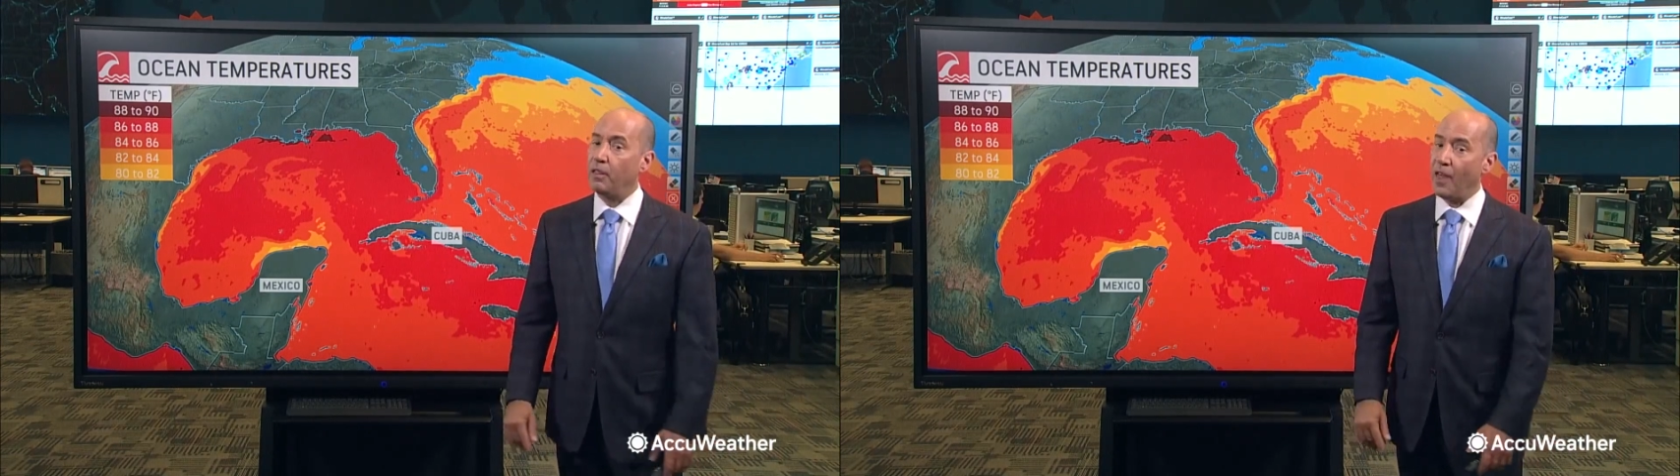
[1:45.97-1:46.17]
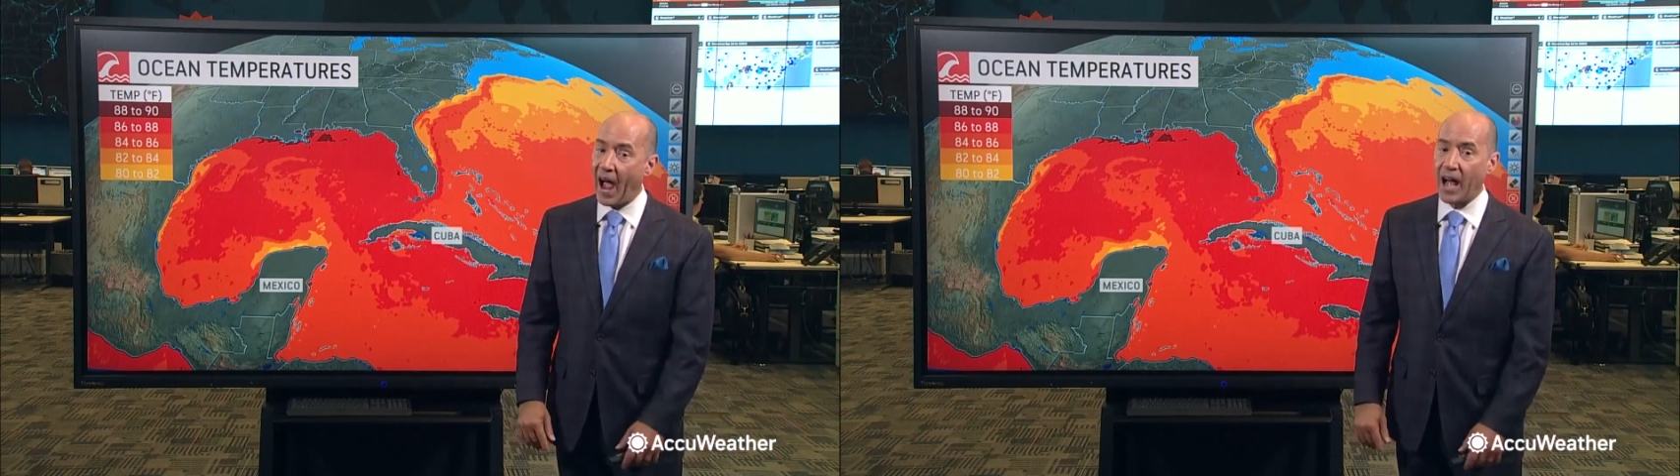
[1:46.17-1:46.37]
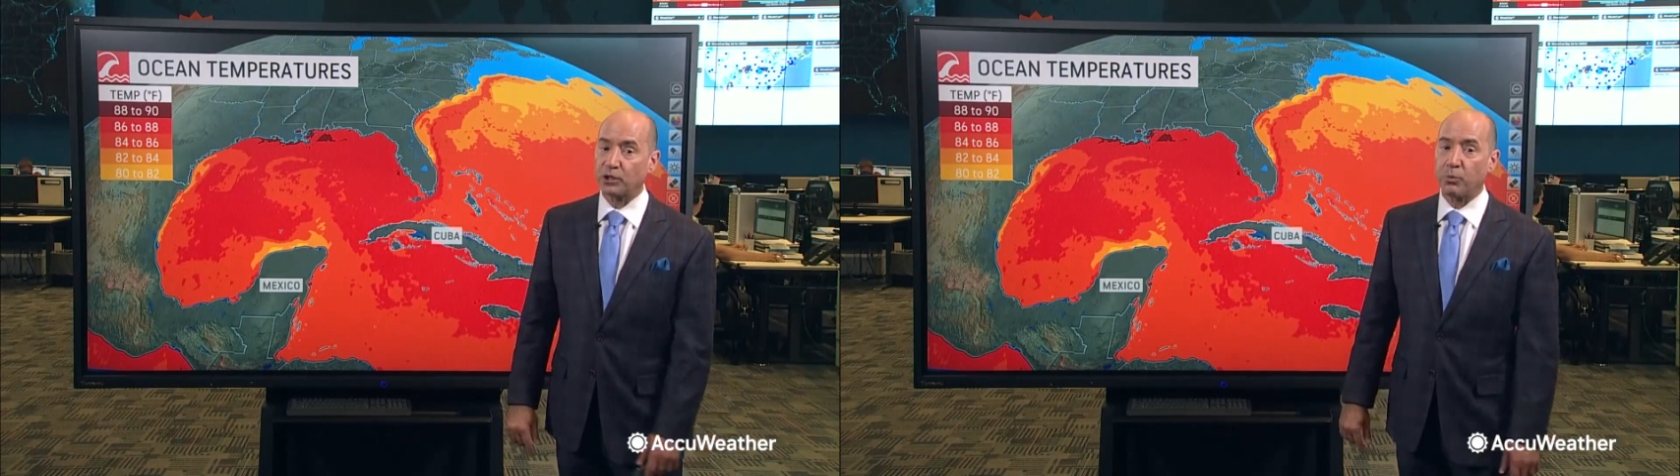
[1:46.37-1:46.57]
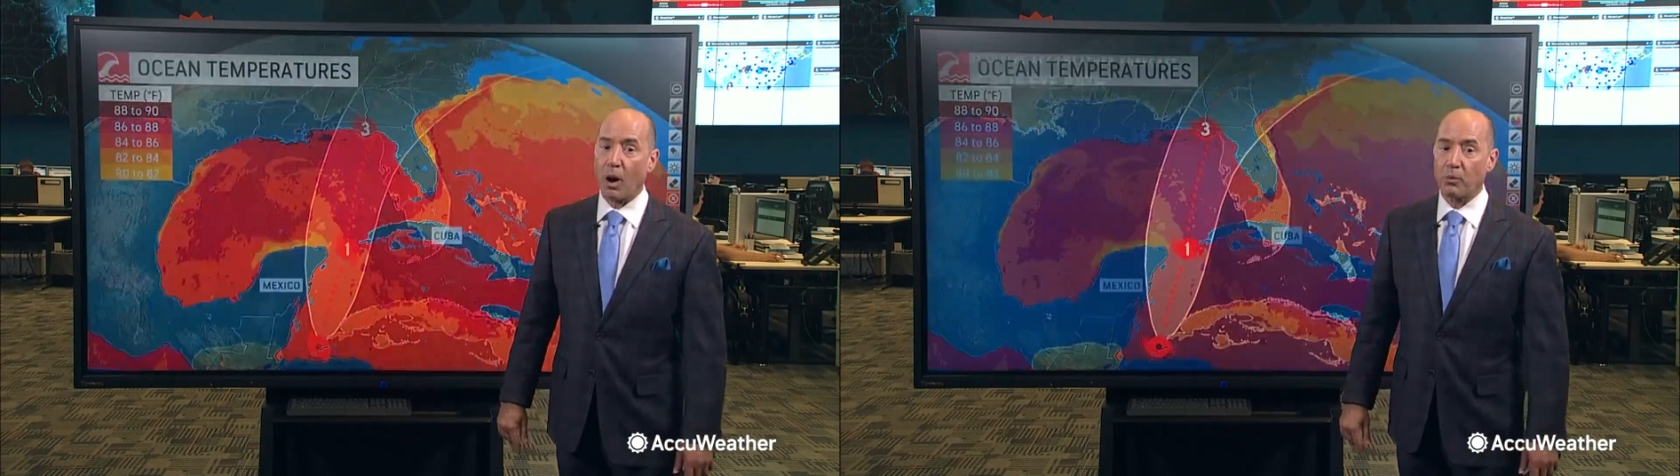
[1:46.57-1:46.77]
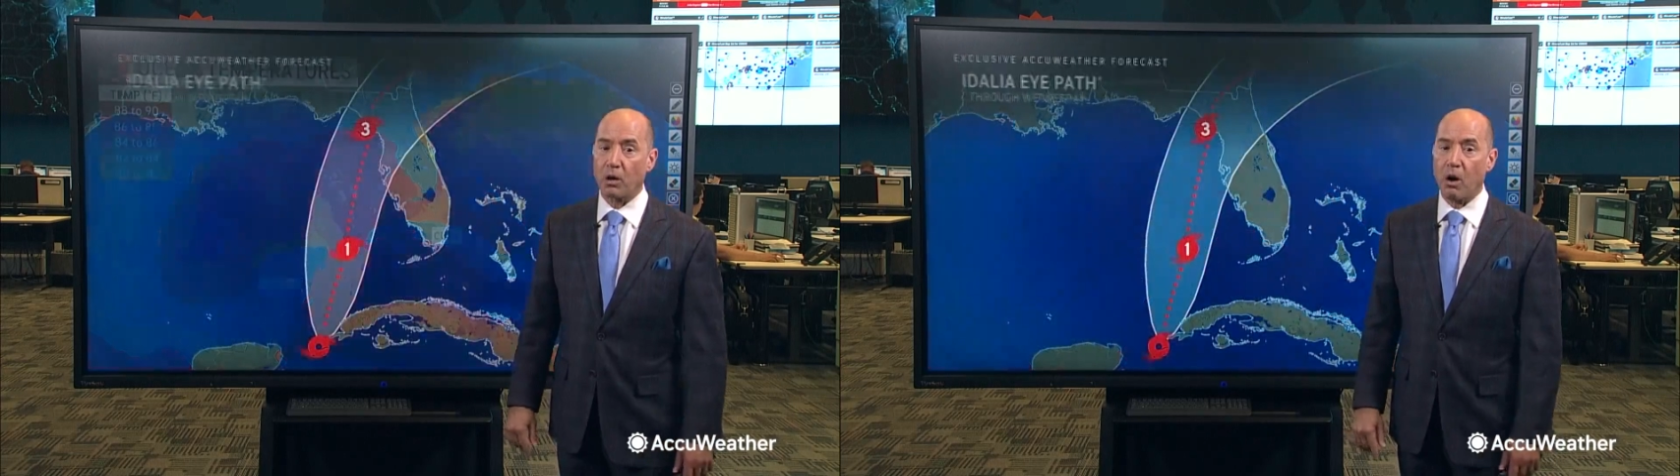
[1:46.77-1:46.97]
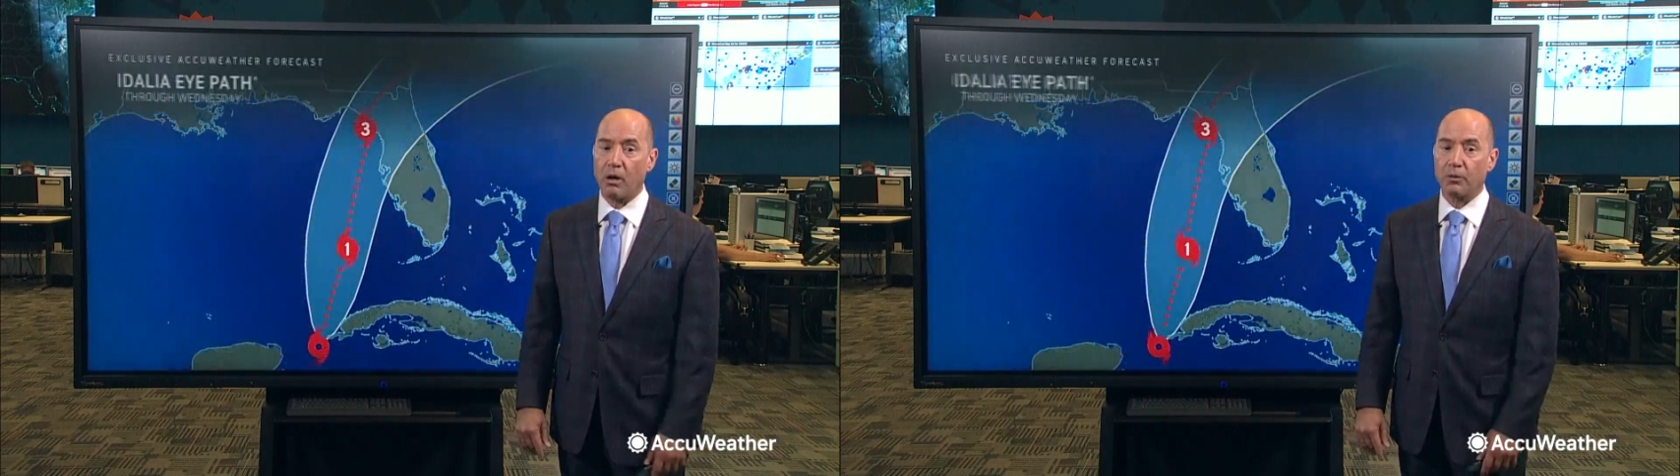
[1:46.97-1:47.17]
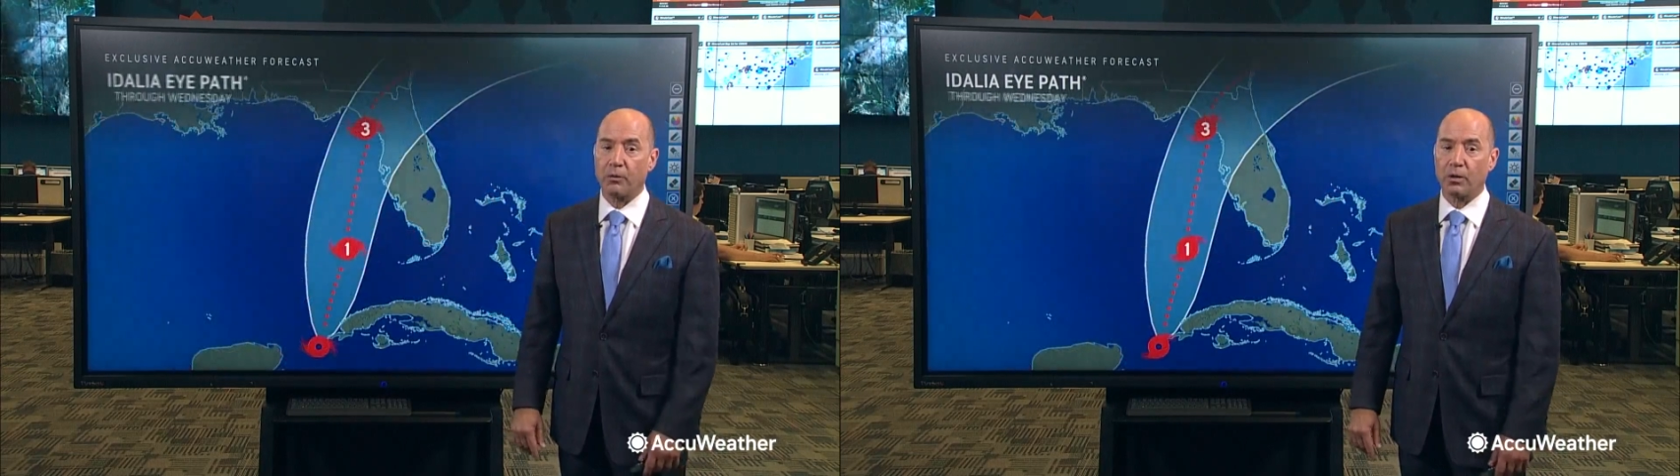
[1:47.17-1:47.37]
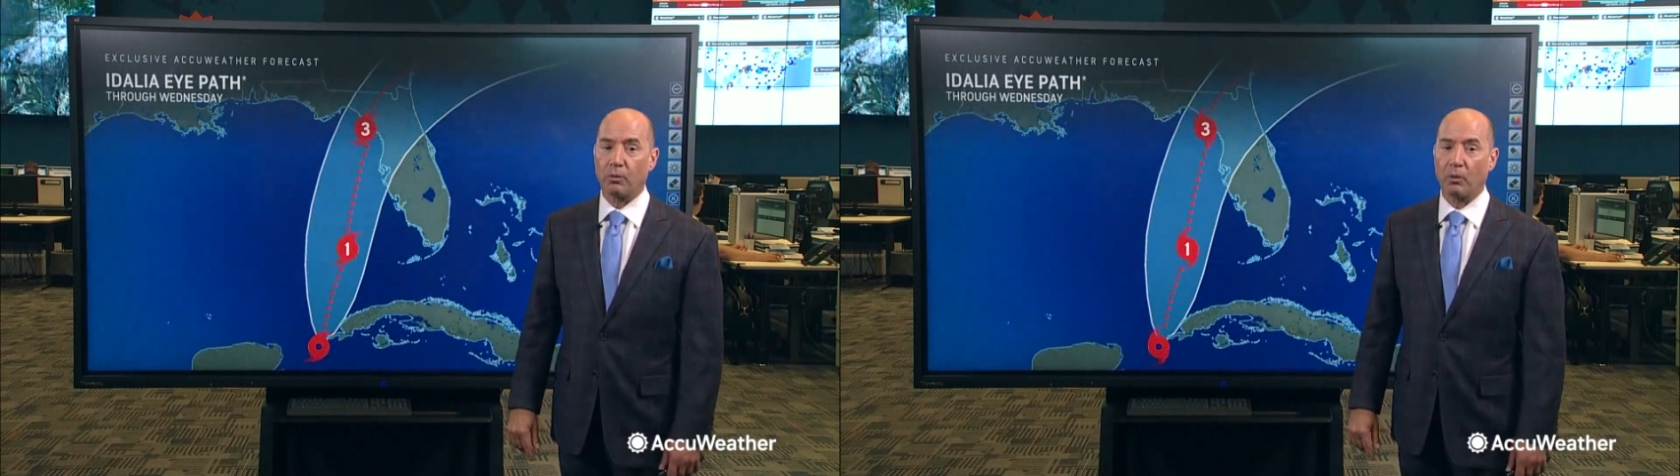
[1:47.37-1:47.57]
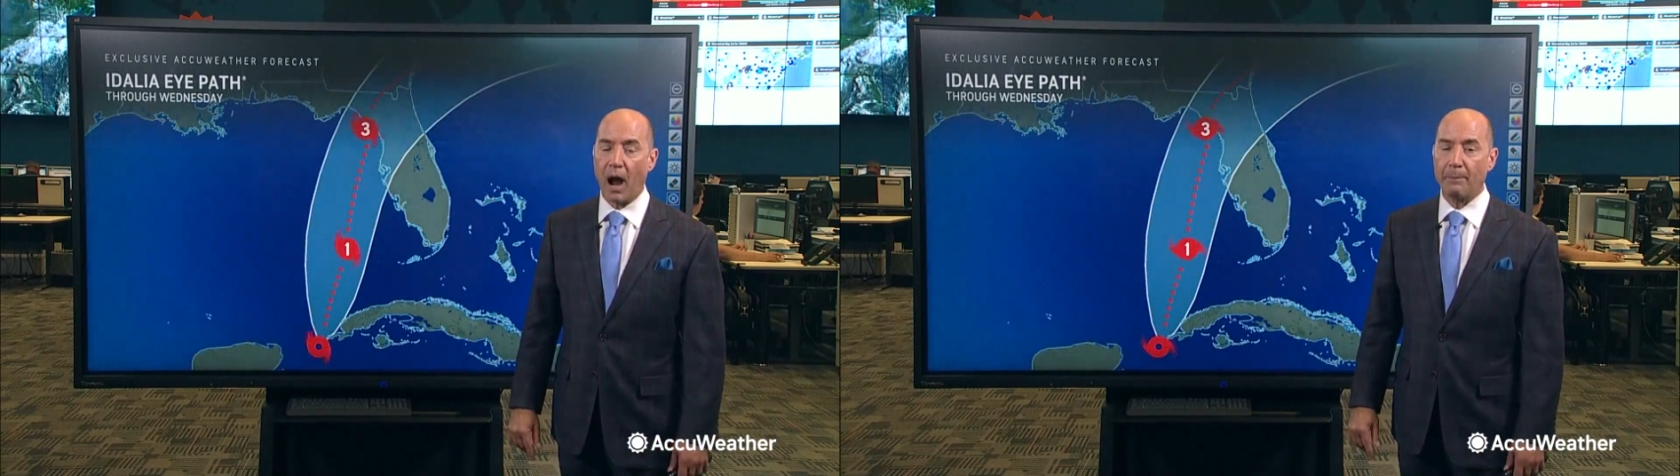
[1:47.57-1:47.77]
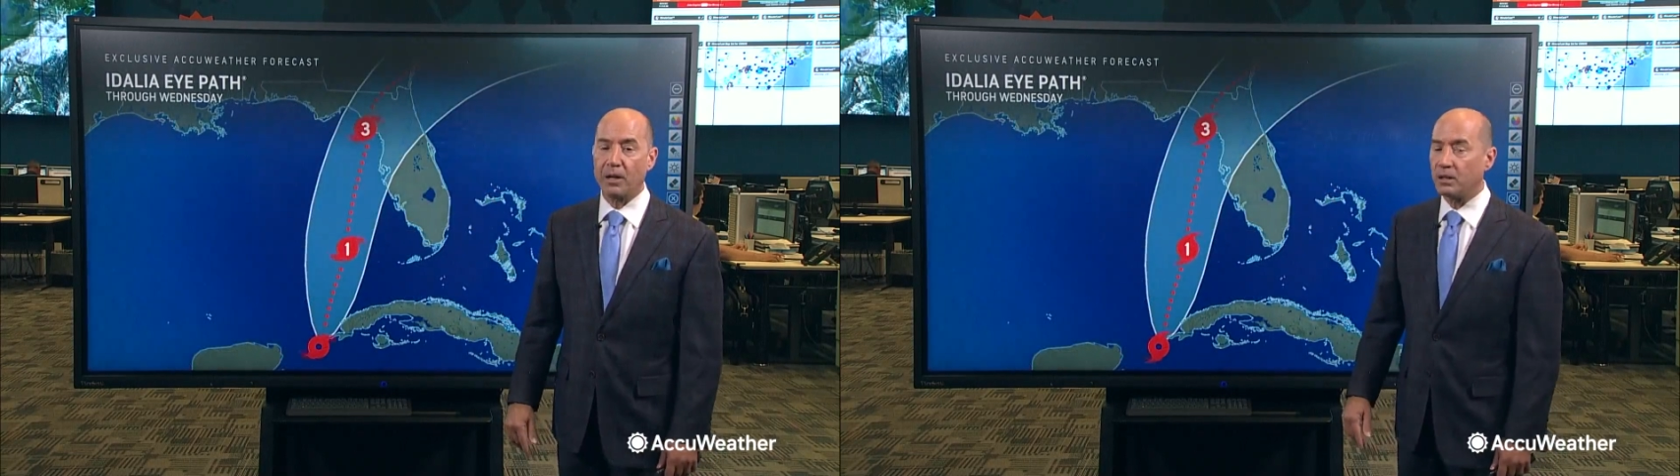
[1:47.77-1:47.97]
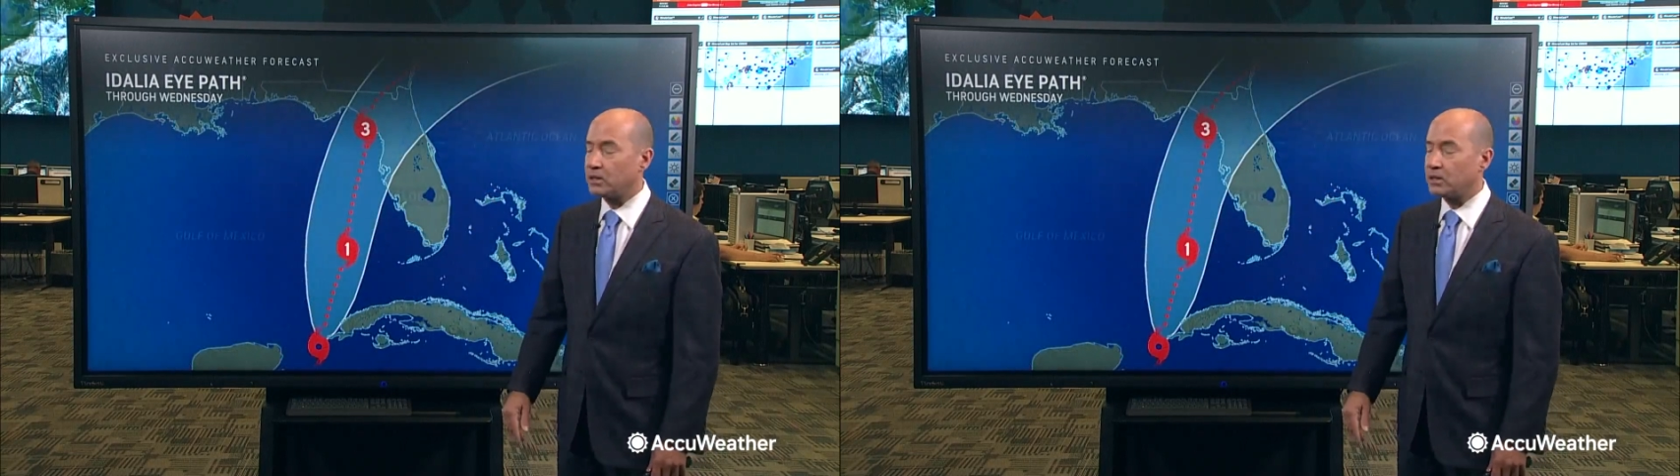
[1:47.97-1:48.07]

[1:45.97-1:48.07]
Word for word: That's why we're calling for the rapid